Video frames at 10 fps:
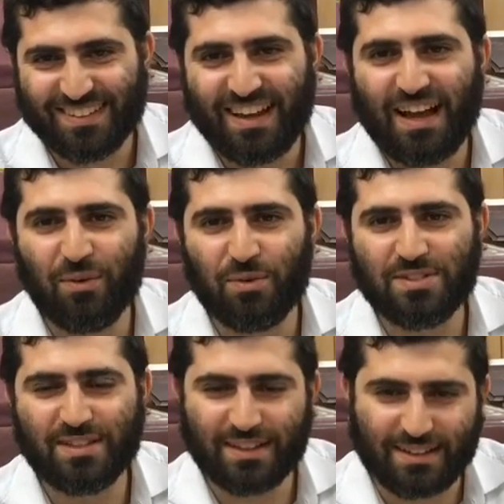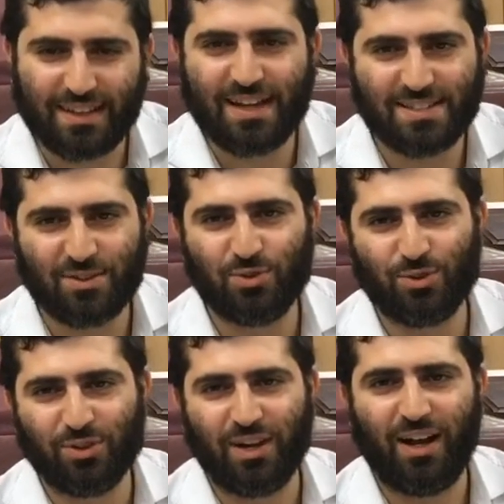I was in a class in
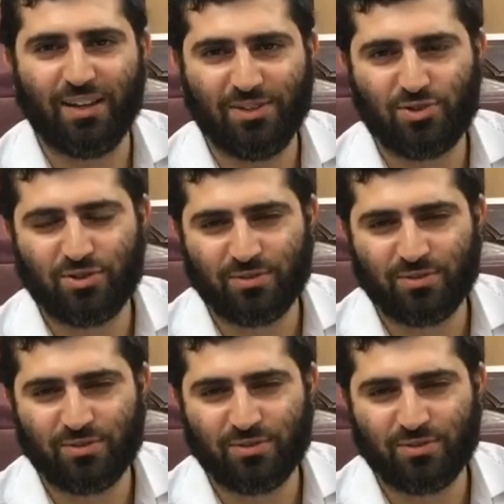Touro College.